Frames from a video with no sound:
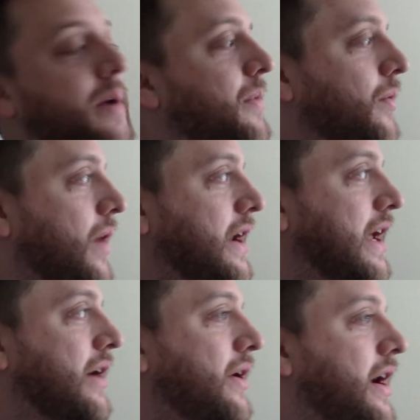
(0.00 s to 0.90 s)
But right
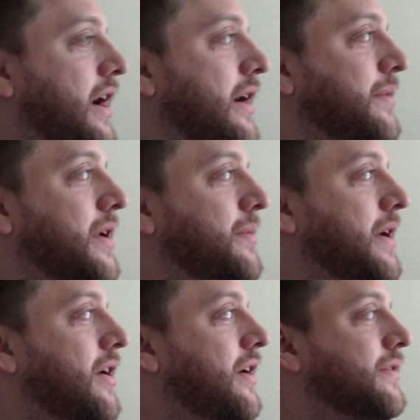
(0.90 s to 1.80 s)
now, I'm going to
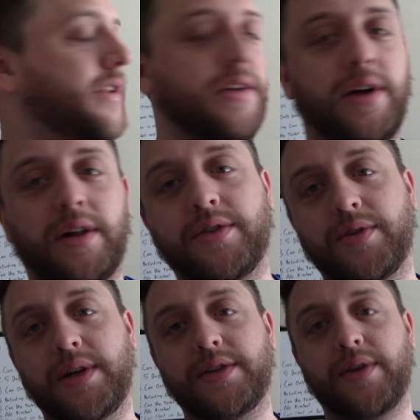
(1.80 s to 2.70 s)
be off to the Dollar
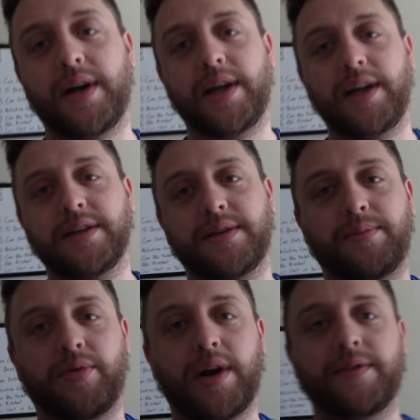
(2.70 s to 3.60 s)
Tree so I can get some
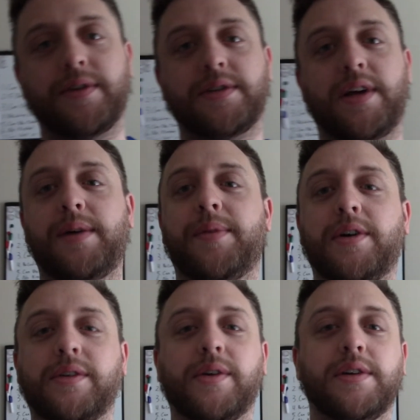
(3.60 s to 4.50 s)
breakfast. I'm
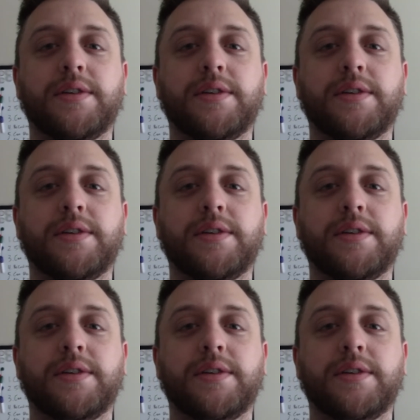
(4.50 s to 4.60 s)
hungry,